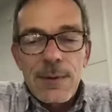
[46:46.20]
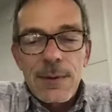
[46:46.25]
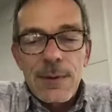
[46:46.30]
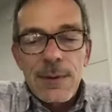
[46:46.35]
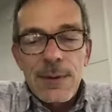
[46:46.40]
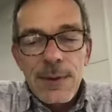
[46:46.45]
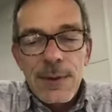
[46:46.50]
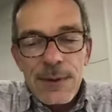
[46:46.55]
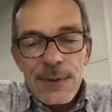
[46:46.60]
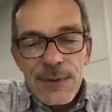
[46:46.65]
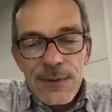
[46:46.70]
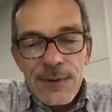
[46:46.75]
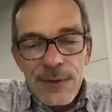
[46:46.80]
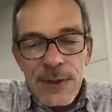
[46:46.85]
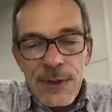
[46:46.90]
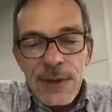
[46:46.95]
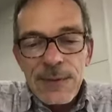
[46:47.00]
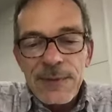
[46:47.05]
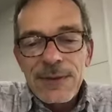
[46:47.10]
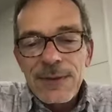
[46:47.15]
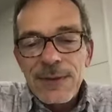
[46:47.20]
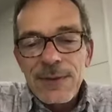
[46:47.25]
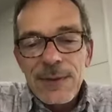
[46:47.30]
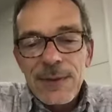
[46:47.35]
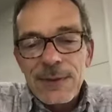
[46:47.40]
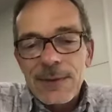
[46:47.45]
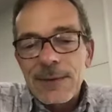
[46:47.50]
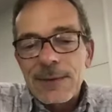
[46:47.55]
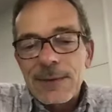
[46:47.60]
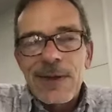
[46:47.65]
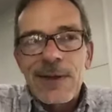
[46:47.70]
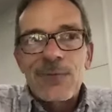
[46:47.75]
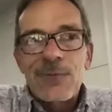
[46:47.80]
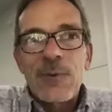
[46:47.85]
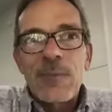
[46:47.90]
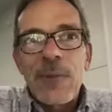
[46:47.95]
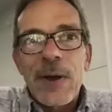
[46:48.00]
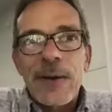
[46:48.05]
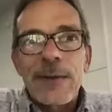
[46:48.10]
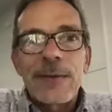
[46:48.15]
that it's not
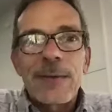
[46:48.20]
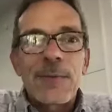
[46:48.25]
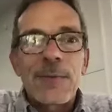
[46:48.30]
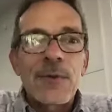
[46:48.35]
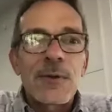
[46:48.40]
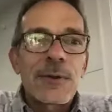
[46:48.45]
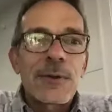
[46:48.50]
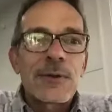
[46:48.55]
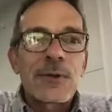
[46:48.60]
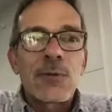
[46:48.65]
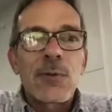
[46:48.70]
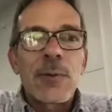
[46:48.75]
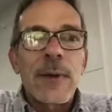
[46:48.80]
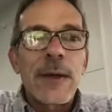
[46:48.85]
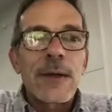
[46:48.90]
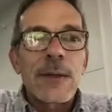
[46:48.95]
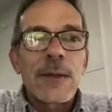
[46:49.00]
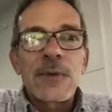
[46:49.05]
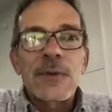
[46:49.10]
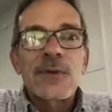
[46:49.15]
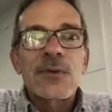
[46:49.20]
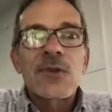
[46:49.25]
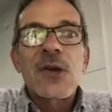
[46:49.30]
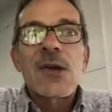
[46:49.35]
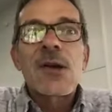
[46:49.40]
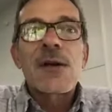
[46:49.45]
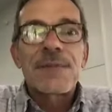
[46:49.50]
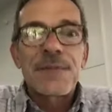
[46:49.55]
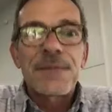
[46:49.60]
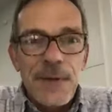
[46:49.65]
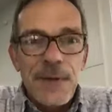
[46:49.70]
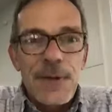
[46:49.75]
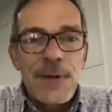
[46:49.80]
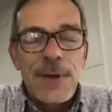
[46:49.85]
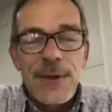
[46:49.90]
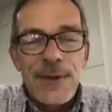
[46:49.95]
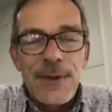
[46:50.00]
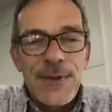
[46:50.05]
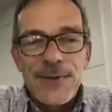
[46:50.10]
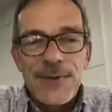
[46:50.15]
remind them, you don't need to remind them, it's tough.
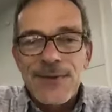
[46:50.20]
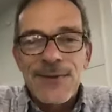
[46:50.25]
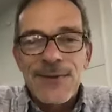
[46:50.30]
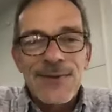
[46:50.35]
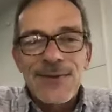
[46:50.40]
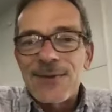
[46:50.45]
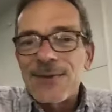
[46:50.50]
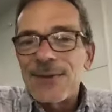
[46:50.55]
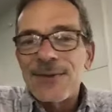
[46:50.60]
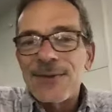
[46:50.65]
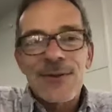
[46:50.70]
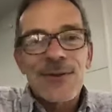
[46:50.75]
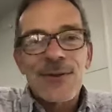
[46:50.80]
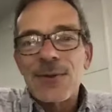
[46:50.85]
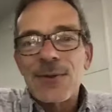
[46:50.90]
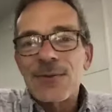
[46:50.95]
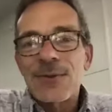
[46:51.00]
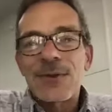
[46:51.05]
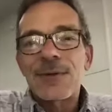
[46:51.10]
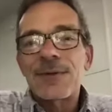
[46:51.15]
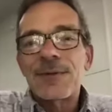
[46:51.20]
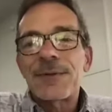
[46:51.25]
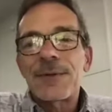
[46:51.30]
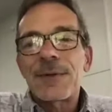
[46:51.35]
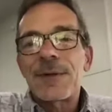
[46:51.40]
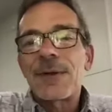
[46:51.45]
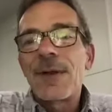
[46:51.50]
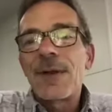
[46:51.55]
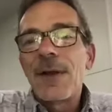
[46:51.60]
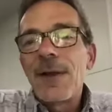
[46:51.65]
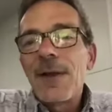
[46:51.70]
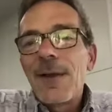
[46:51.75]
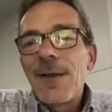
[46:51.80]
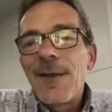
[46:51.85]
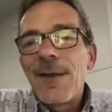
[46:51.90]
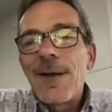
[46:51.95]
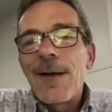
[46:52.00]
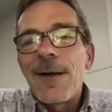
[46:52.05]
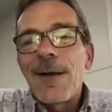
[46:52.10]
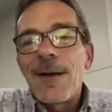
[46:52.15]
It's so different.
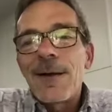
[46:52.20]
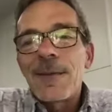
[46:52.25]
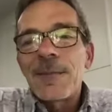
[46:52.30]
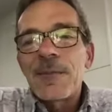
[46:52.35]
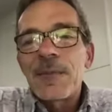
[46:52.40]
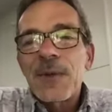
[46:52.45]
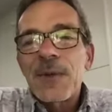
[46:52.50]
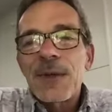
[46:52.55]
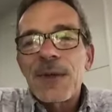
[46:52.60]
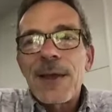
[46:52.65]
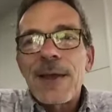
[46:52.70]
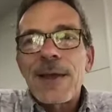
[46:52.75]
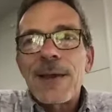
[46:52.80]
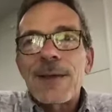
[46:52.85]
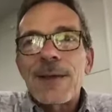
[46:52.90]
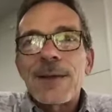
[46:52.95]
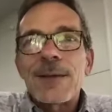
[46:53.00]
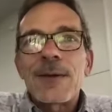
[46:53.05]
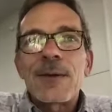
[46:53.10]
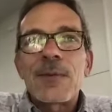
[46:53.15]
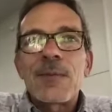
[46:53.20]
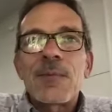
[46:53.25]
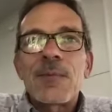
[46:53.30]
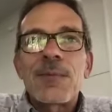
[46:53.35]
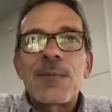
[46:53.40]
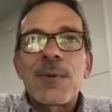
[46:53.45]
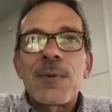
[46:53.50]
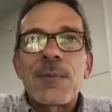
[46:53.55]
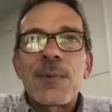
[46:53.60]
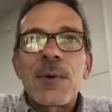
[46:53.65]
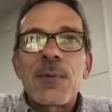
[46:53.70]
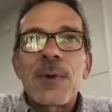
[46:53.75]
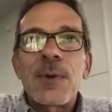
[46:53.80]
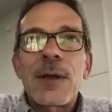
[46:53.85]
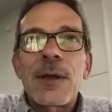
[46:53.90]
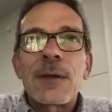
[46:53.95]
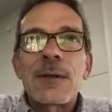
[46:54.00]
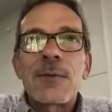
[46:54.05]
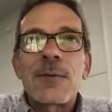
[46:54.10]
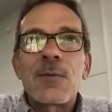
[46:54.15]
But we
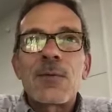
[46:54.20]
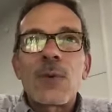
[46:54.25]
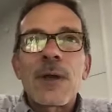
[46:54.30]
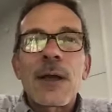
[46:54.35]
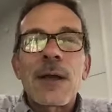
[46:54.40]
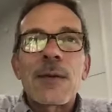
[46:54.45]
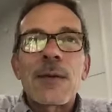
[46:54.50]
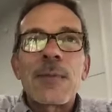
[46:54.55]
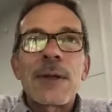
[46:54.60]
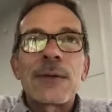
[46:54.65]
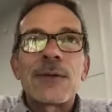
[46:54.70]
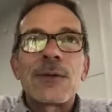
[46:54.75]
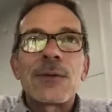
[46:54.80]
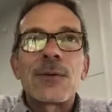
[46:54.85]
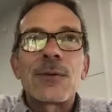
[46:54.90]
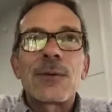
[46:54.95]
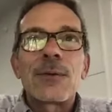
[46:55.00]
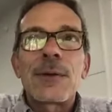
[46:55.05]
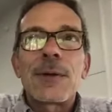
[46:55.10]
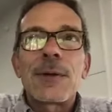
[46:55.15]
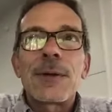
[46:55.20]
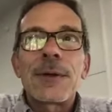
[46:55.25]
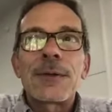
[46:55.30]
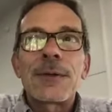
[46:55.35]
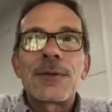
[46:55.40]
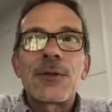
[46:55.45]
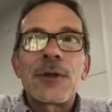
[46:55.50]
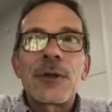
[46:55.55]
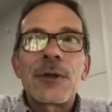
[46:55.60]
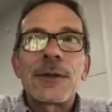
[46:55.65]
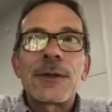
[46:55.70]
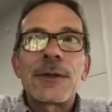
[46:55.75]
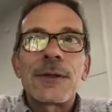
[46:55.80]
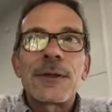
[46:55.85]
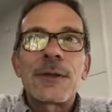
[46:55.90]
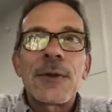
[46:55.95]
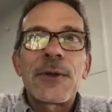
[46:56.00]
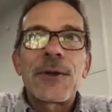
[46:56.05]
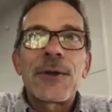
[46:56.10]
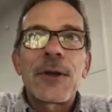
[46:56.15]
gotta make do. Jenny in the
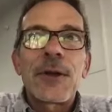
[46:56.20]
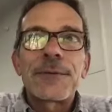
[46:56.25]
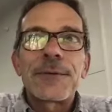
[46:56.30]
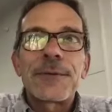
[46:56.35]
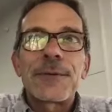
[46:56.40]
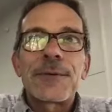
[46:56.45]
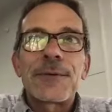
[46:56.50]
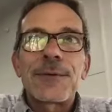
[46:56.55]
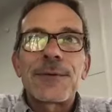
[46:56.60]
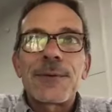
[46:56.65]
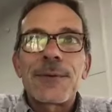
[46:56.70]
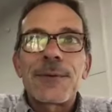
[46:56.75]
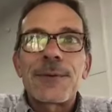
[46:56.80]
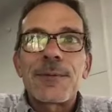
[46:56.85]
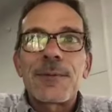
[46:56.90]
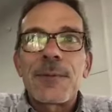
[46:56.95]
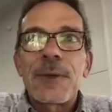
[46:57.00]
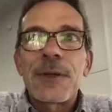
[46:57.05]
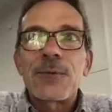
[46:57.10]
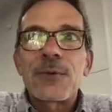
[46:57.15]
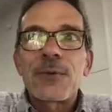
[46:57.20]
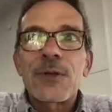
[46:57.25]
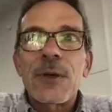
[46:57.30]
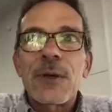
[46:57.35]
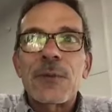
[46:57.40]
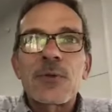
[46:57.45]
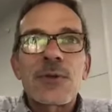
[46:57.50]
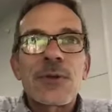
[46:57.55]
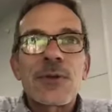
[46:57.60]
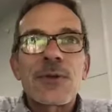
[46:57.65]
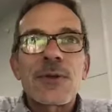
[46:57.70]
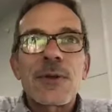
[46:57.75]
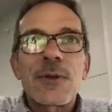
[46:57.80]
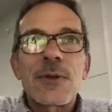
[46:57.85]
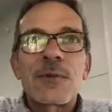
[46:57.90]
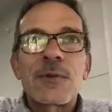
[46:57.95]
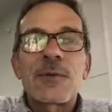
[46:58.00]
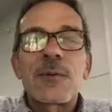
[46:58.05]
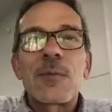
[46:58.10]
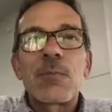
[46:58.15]
main office, the main reception
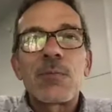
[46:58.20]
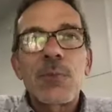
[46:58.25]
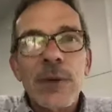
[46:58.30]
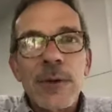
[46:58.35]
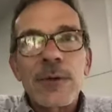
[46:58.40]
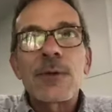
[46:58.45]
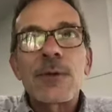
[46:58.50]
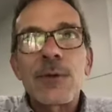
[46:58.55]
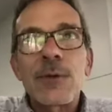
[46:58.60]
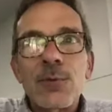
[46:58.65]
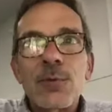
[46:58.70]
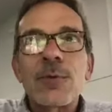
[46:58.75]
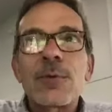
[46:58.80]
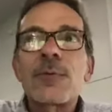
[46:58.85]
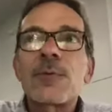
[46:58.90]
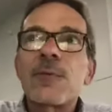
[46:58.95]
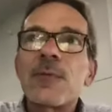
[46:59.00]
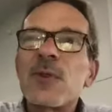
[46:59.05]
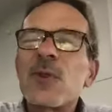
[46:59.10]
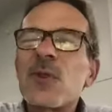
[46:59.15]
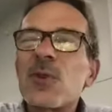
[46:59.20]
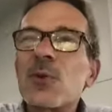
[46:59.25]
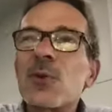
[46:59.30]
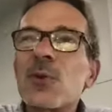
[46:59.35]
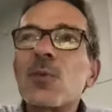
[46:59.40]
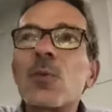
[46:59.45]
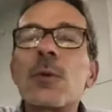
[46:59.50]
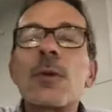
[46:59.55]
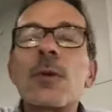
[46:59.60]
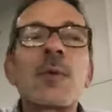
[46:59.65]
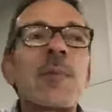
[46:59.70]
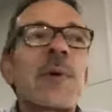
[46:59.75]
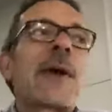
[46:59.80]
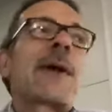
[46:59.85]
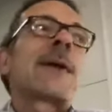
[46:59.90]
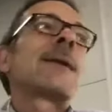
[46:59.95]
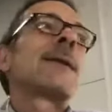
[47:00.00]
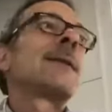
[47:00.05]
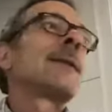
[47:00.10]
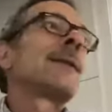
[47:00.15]
says, Brent, soon we'll look
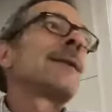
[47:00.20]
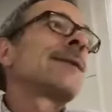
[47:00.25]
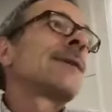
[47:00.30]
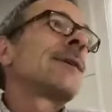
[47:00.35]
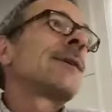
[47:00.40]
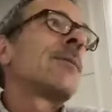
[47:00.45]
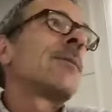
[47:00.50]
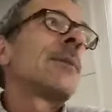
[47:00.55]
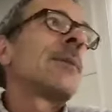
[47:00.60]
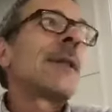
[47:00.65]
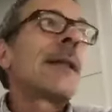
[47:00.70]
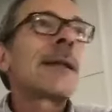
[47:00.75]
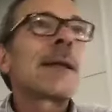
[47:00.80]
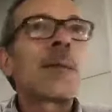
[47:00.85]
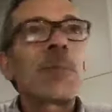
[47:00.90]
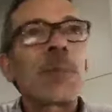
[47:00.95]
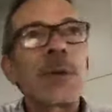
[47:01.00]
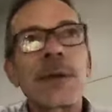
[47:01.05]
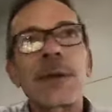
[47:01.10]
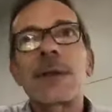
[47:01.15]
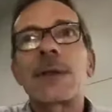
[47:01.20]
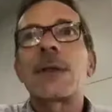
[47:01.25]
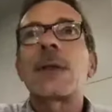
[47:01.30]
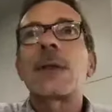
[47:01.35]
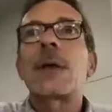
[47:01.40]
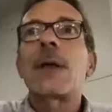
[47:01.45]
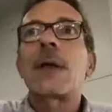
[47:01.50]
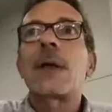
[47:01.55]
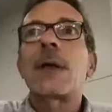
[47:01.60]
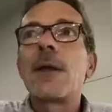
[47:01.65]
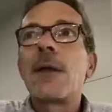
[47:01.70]
back at this and it'll be like a blink of the eye.